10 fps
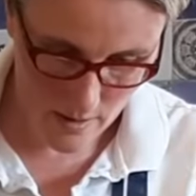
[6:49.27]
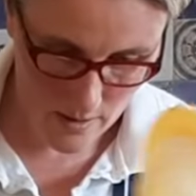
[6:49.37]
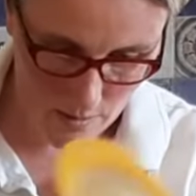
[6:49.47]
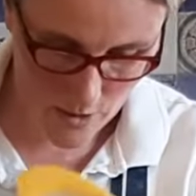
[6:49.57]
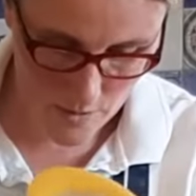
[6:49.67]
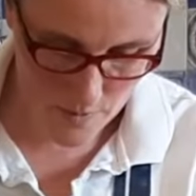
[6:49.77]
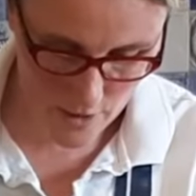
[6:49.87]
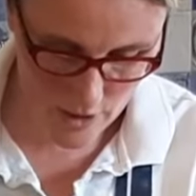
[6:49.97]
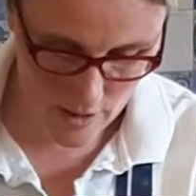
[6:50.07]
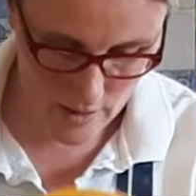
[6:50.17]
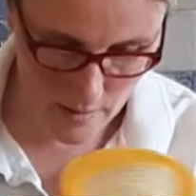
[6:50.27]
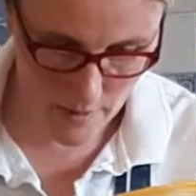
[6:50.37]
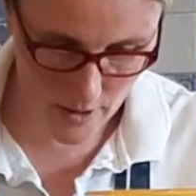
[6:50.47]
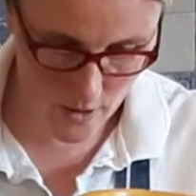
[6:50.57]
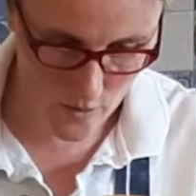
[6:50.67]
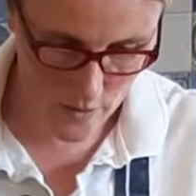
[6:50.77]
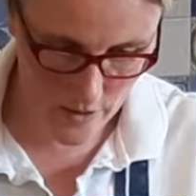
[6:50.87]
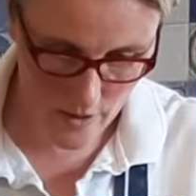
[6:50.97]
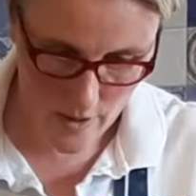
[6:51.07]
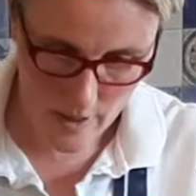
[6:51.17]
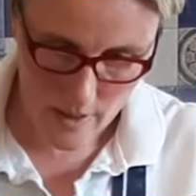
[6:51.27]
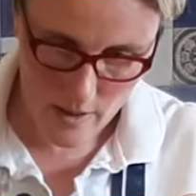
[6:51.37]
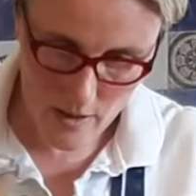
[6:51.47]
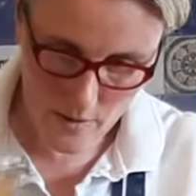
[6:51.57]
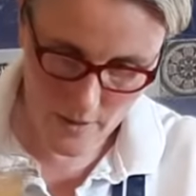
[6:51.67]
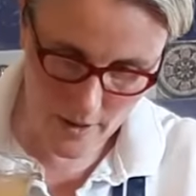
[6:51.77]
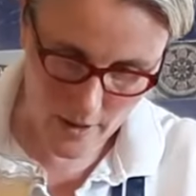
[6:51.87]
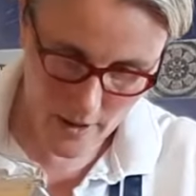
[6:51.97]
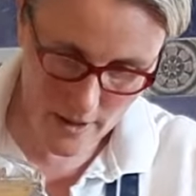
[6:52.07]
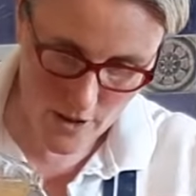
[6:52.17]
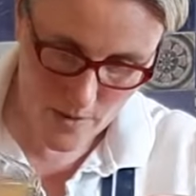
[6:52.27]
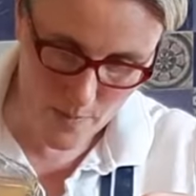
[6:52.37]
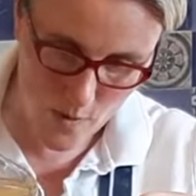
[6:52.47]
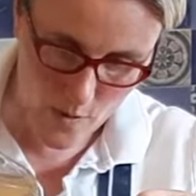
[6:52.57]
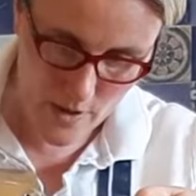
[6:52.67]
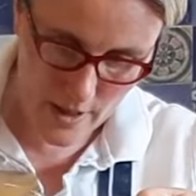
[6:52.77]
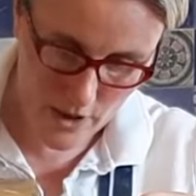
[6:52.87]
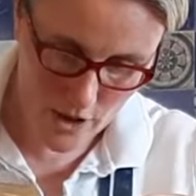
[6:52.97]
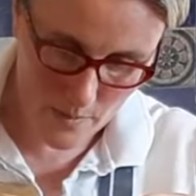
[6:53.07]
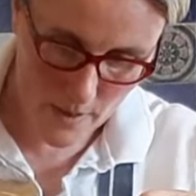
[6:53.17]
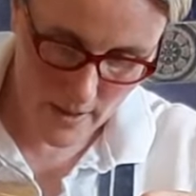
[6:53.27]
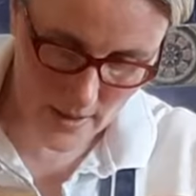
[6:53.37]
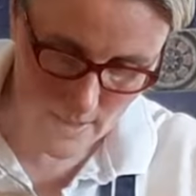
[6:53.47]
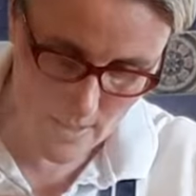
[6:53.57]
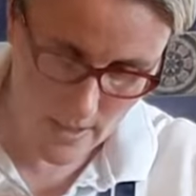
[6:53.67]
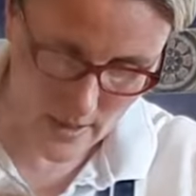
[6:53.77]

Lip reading: I'll just push it a little bit closer. Lovely colour, and just pour it into your bottles.